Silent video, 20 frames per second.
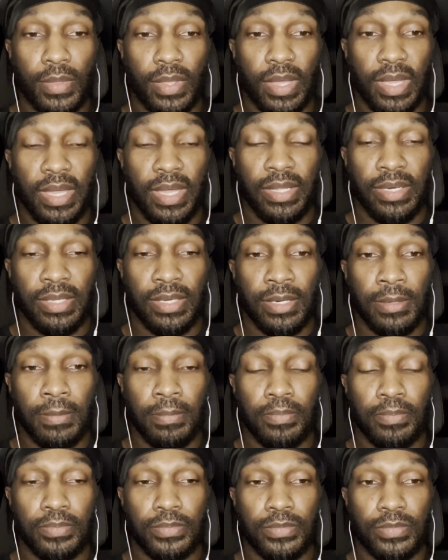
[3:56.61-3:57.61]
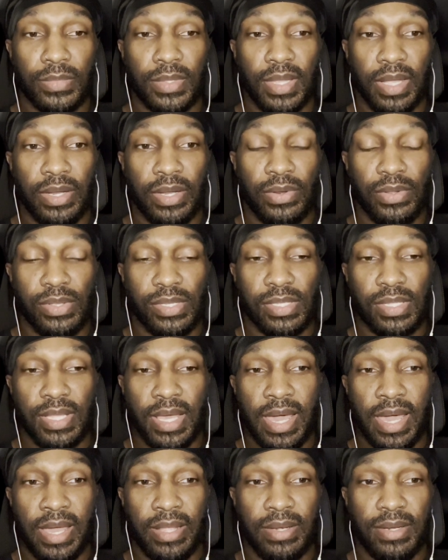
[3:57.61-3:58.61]
And I noticed
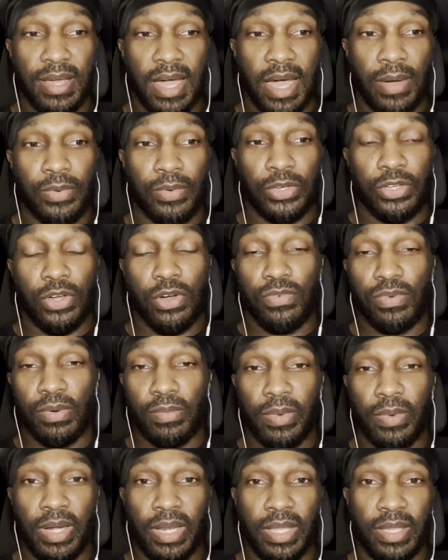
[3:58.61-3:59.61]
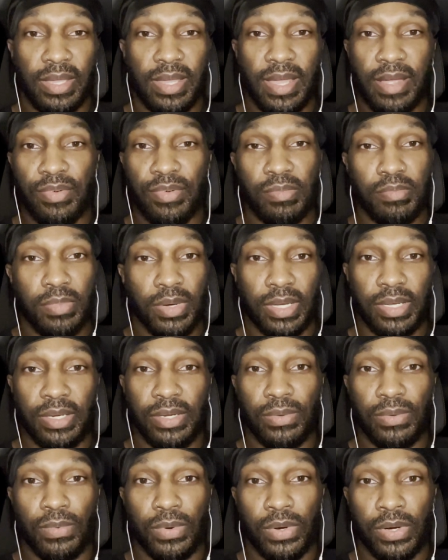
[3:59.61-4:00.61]
that I would go from reading every book in
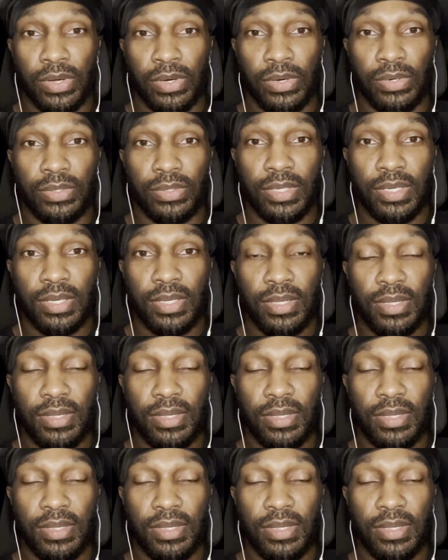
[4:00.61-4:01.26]
the world